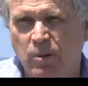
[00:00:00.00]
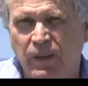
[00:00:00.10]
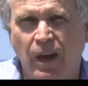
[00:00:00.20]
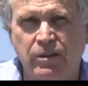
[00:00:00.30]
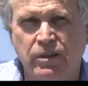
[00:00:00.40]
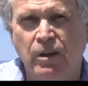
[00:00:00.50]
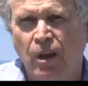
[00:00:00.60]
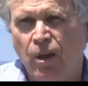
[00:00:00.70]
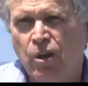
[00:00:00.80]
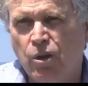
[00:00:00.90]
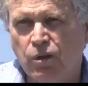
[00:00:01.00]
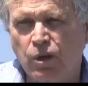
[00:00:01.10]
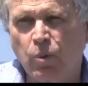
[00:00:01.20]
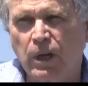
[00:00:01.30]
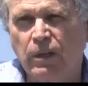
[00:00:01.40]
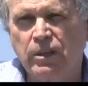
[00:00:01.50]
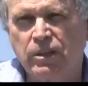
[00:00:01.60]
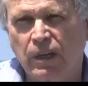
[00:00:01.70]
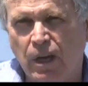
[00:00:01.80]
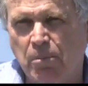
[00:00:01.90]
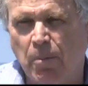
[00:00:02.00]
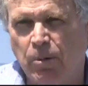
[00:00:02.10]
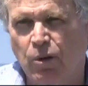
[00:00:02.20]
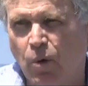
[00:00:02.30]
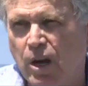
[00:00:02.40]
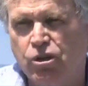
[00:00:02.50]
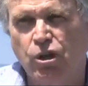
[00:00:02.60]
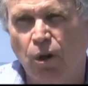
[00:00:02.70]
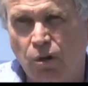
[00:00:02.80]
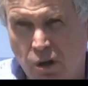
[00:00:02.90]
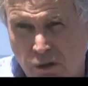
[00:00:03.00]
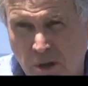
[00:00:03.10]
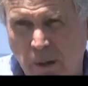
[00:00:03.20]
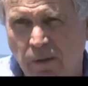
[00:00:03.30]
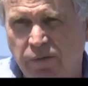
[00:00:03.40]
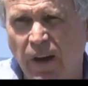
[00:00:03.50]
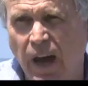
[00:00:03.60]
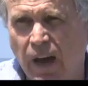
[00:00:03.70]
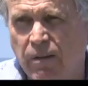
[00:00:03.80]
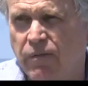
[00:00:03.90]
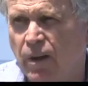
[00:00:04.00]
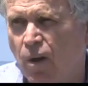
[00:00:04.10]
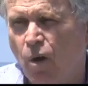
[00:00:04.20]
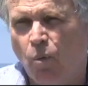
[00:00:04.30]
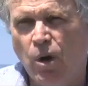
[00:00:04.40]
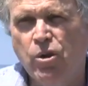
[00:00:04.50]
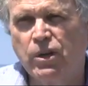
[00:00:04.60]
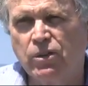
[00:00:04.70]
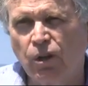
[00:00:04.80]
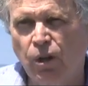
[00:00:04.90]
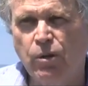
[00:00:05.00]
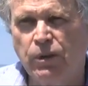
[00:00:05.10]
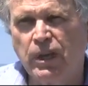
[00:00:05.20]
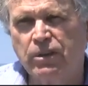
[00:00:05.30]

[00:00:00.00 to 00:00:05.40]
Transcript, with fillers: per thousand you can quickly come up with a ratio, usually about 5, where you can dilute the